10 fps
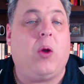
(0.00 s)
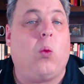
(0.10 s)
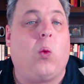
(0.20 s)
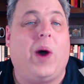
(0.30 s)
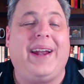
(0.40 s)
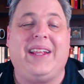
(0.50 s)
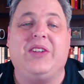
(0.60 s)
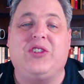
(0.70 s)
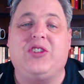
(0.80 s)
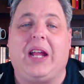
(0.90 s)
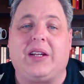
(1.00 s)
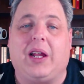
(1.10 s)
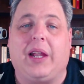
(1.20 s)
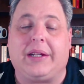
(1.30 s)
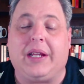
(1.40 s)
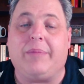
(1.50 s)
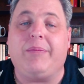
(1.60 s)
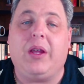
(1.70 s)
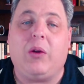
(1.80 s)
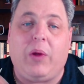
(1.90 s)
What is set collecting?
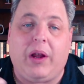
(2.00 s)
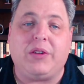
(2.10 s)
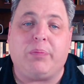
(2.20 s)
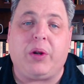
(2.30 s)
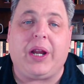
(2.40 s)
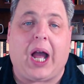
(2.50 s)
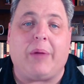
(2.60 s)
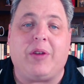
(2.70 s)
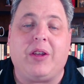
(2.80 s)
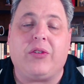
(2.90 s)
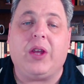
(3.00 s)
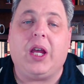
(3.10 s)
Well, it's pretty obvious.